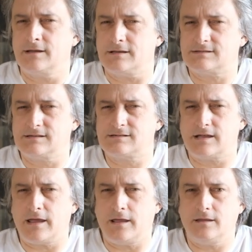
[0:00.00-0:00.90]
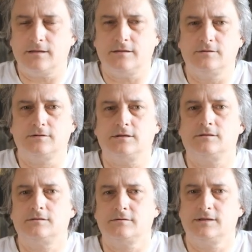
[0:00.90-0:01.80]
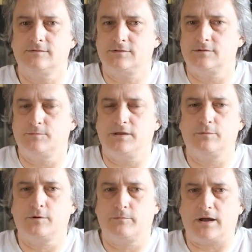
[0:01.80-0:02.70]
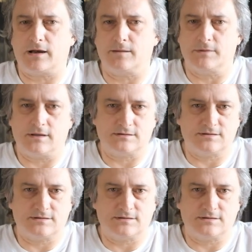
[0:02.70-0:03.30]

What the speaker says: As they say, you need to give to the people panem et